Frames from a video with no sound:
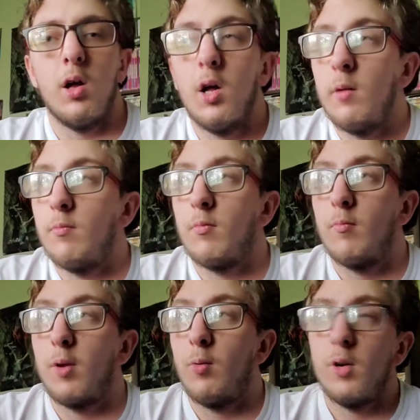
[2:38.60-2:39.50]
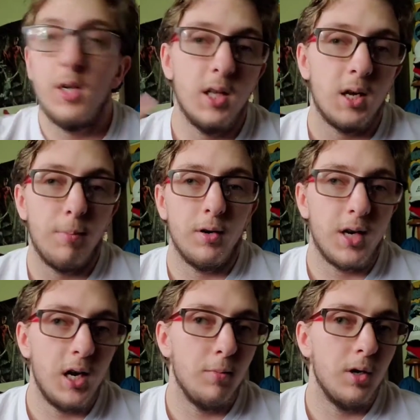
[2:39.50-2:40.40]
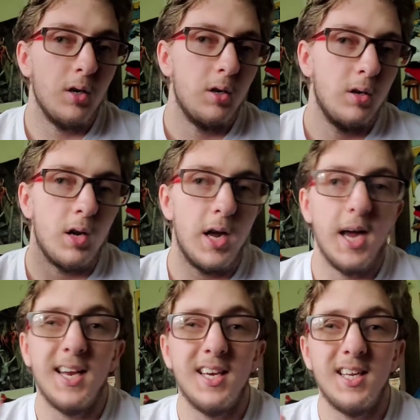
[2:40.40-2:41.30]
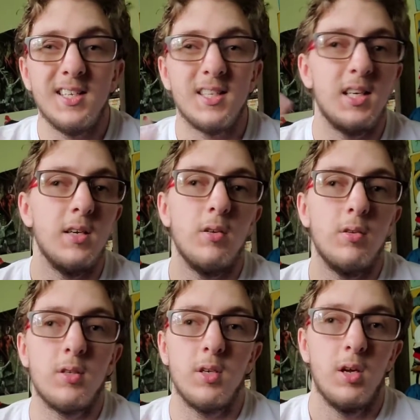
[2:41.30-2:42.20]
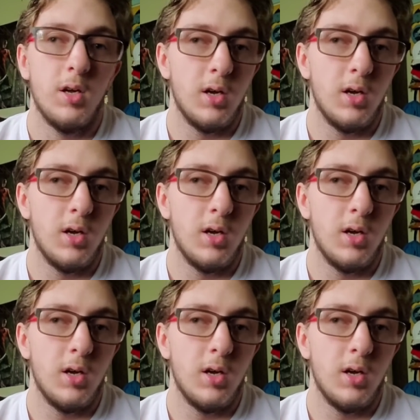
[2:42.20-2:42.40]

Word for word: Uh, but I would need like a better camera, editing skills,